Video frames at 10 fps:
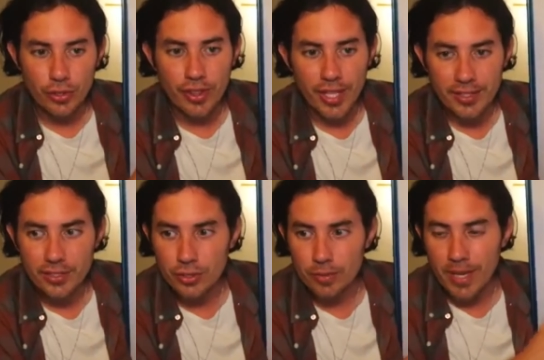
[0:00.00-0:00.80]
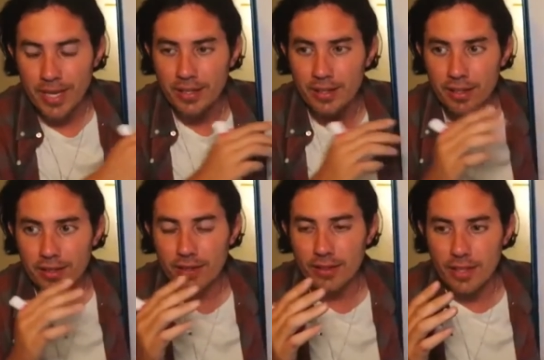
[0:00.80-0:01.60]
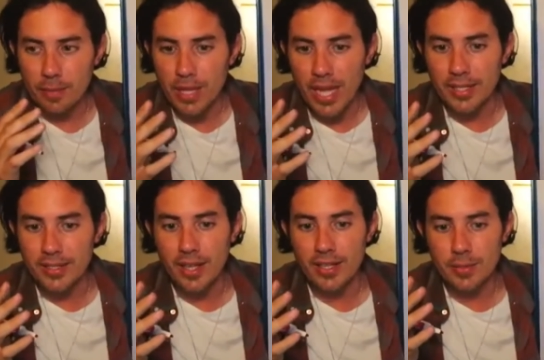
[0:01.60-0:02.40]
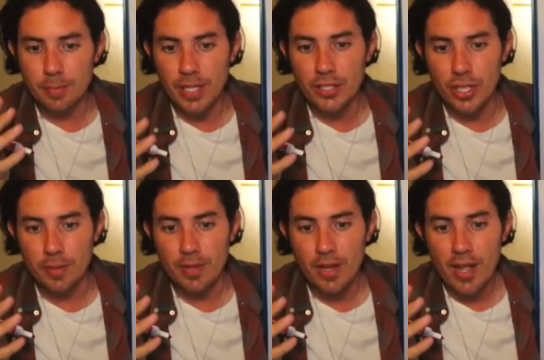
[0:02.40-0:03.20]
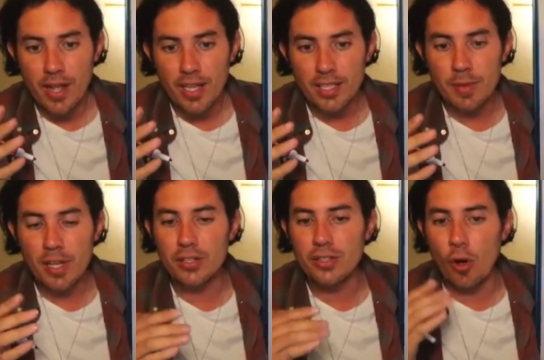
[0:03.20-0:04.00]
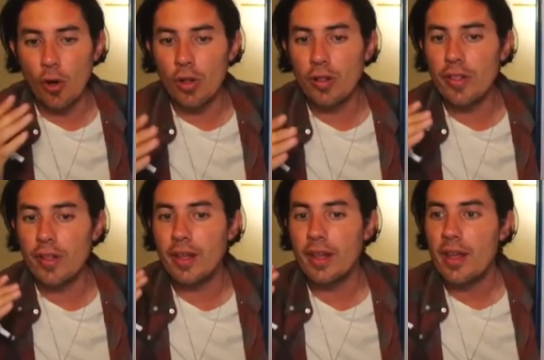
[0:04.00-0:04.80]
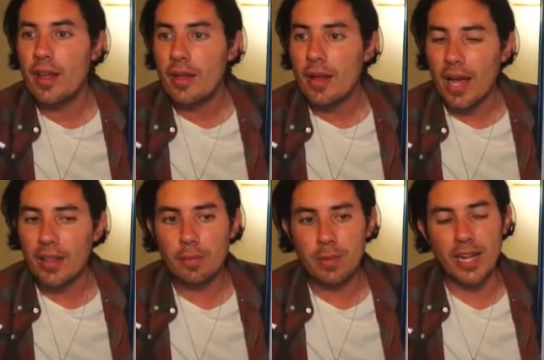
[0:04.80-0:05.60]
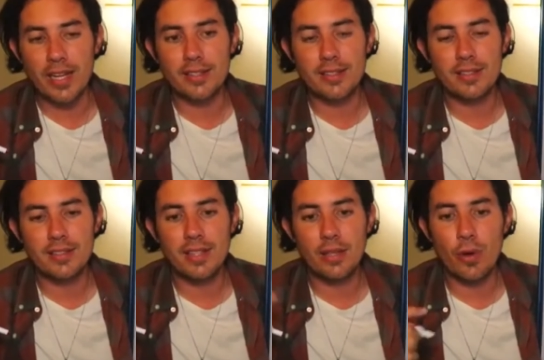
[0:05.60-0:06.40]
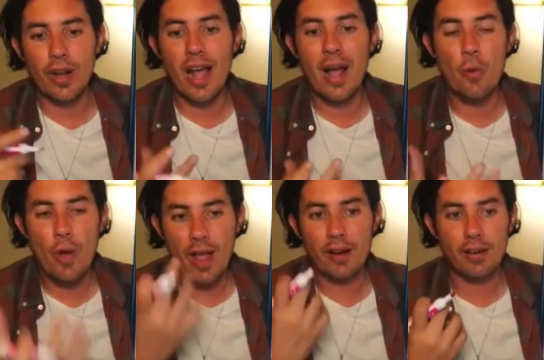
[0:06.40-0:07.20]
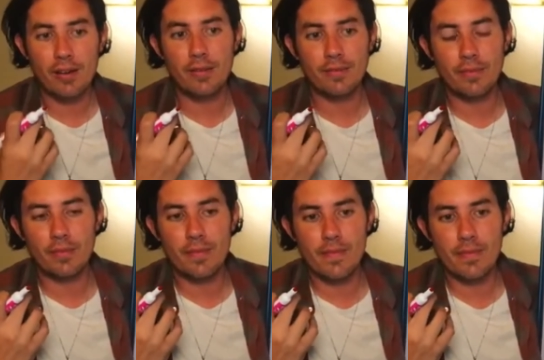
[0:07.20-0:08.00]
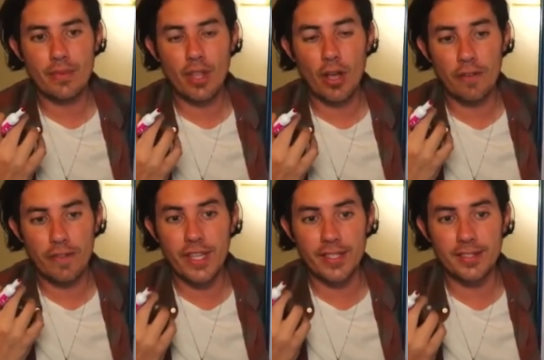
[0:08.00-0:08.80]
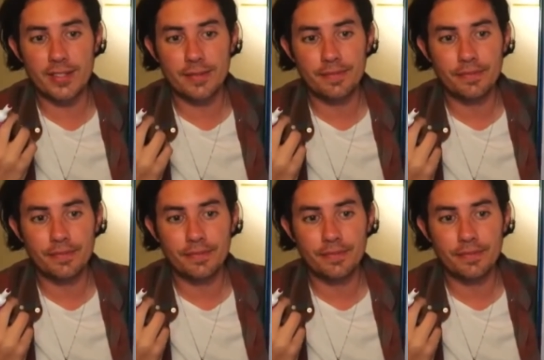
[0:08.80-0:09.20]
do this to make the planet a spaceship is because all the other planets that were aware of this.